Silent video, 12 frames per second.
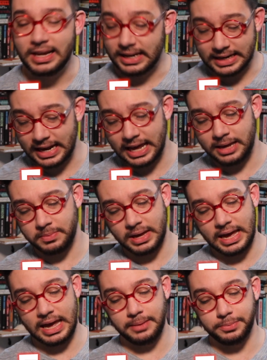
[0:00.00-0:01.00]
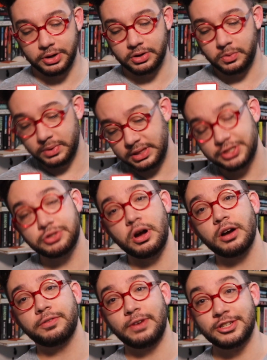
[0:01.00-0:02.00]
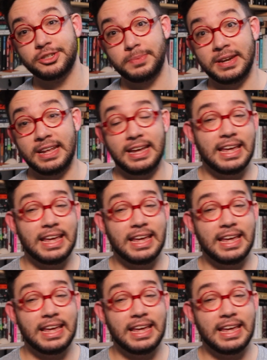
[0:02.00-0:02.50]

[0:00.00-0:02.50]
Name a book with a strong friendship in it.